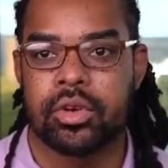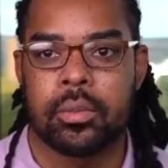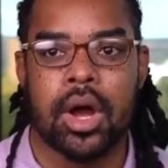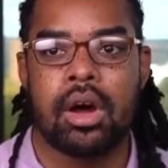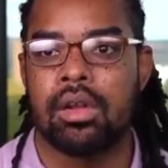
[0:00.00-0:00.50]

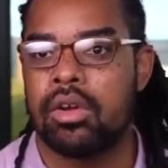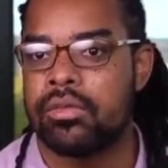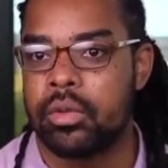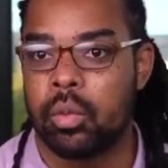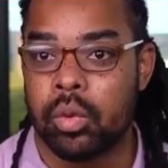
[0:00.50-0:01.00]
from all
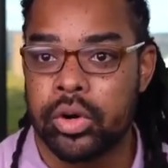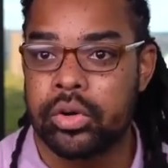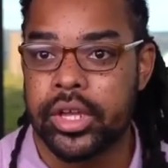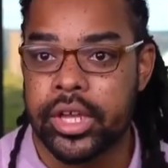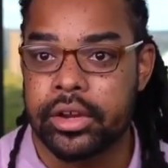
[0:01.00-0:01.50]
over the
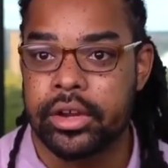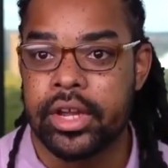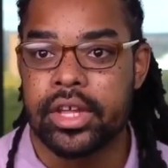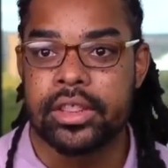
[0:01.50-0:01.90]
world here